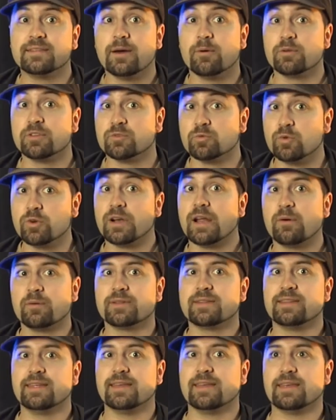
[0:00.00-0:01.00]
that was the word I
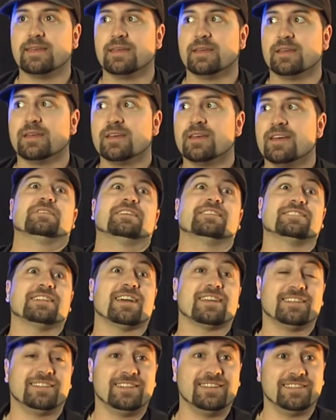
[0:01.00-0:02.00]
was thinking, because
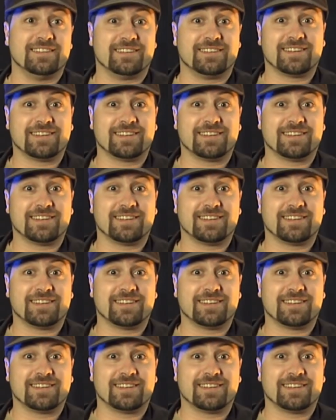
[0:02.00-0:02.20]
I could see the